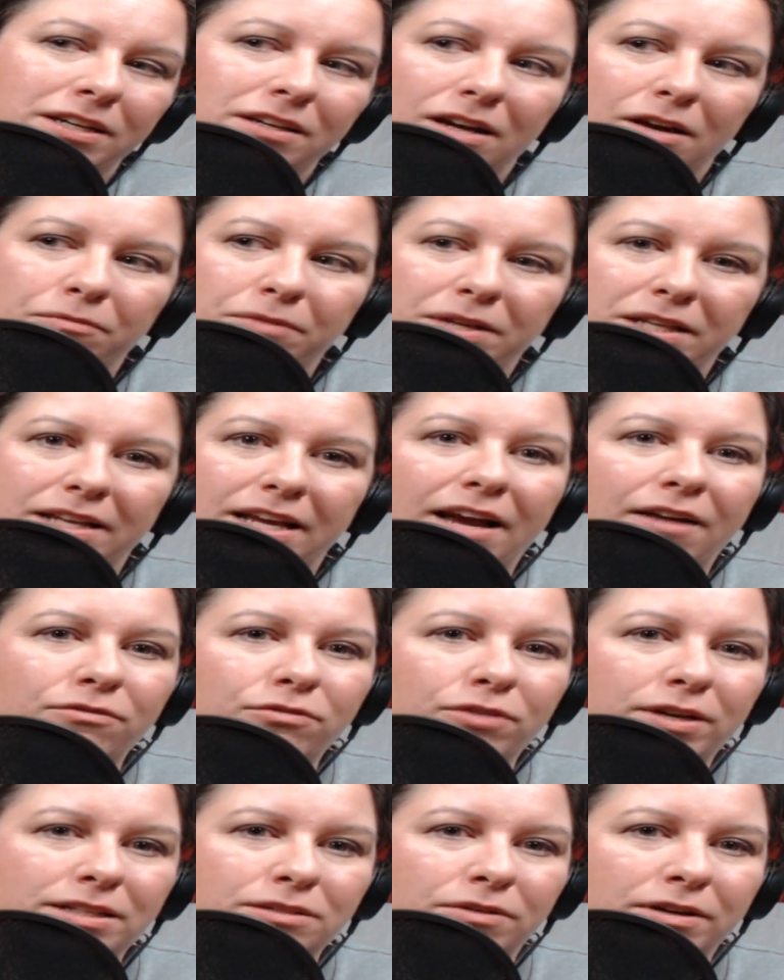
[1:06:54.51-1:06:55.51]
I mean, they have
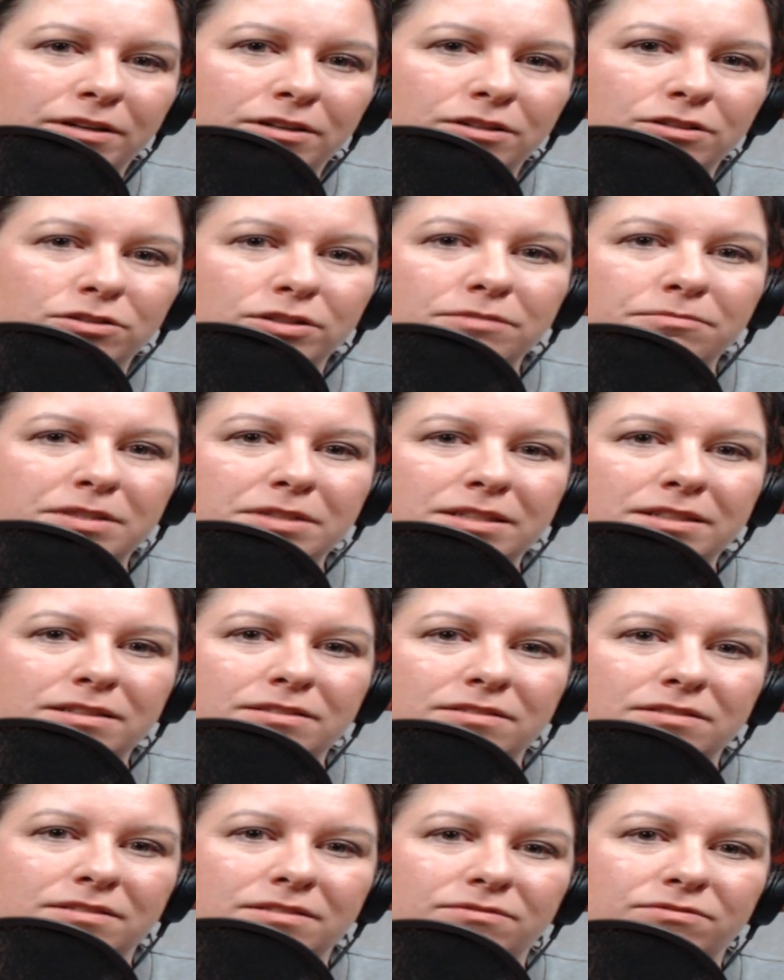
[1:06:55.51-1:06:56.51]
wastewater treatment
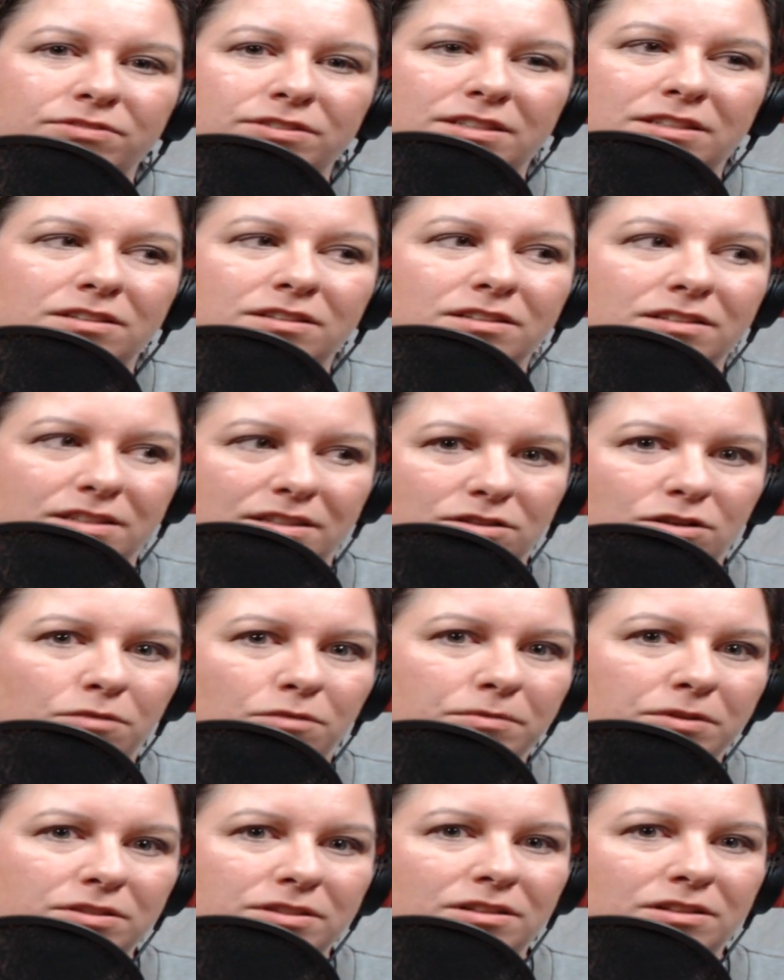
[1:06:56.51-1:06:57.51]
facilities
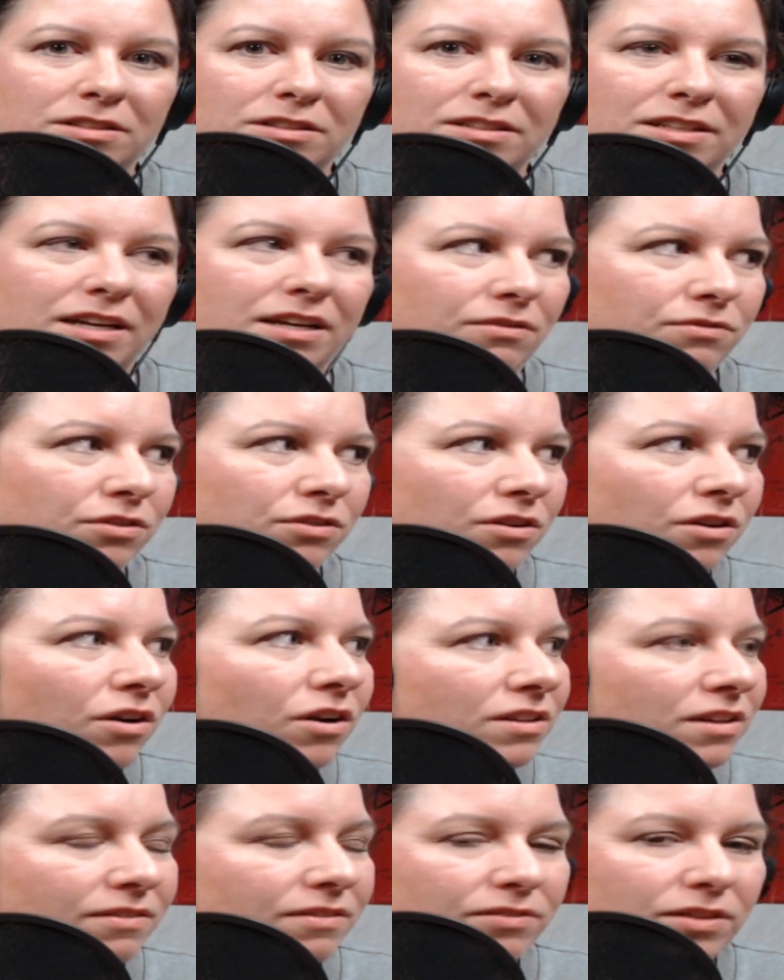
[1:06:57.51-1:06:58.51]
almost on site for
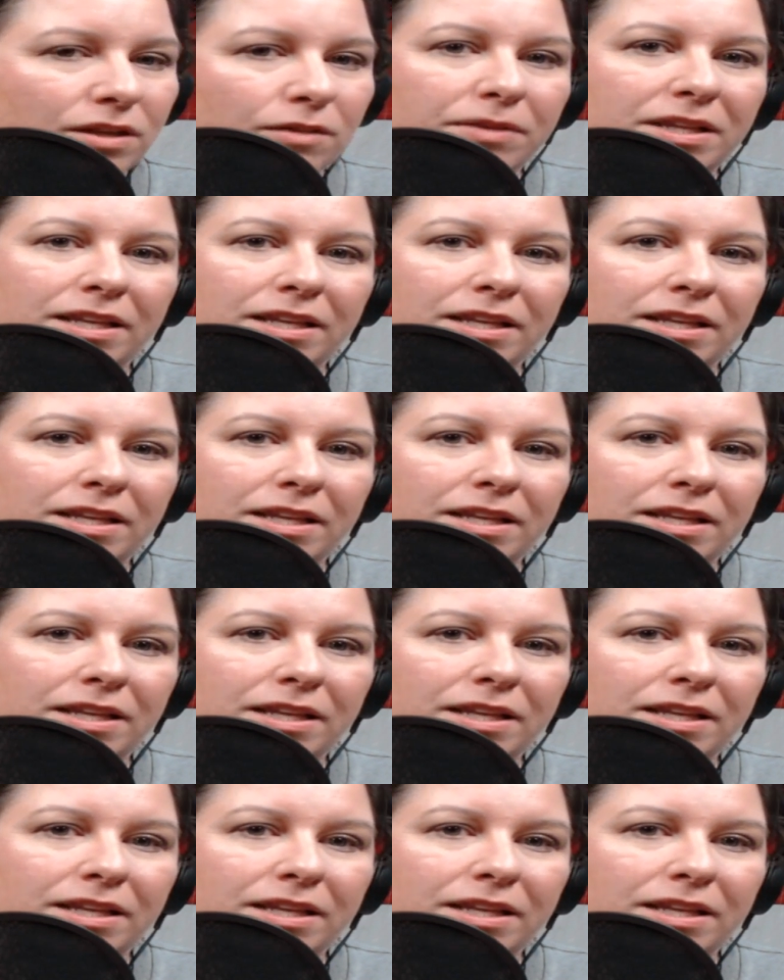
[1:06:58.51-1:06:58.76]
all of them,